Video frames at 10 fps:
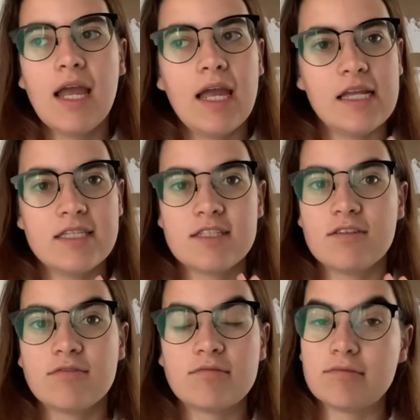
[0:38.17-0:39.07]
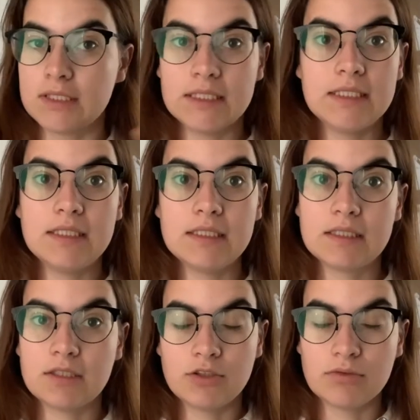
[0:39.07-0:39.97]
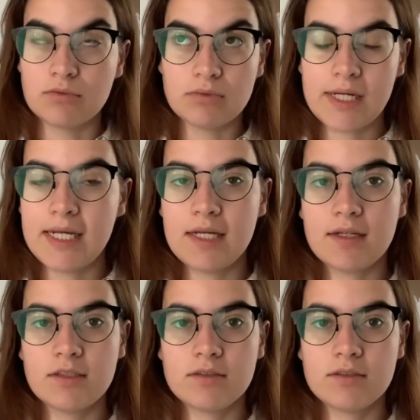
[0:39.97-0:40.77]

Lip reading: It's really a great